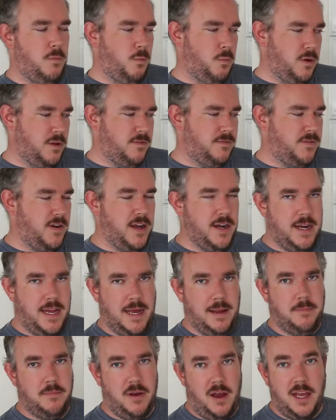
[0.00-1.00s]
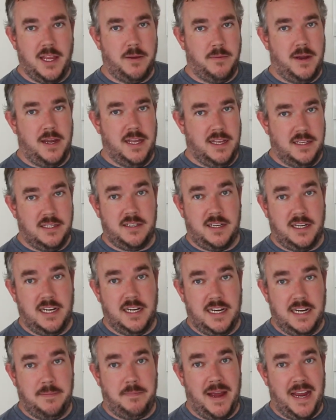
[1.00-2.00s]
We'll find out. Either way, it's going to
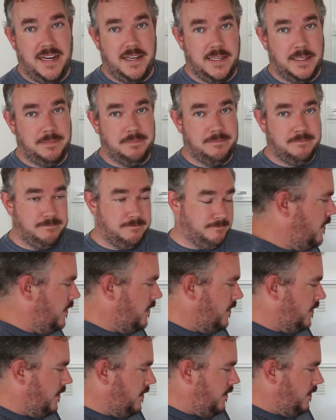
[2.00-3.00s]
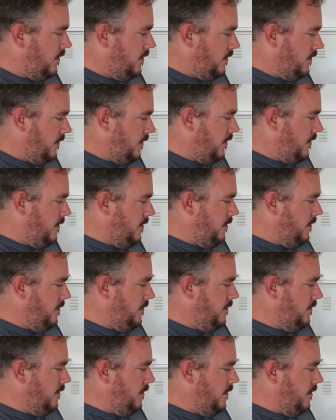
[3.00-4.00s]
need painting.
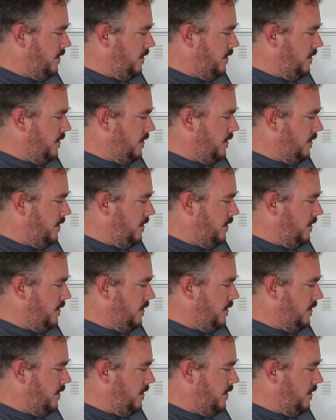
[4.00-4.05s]
So,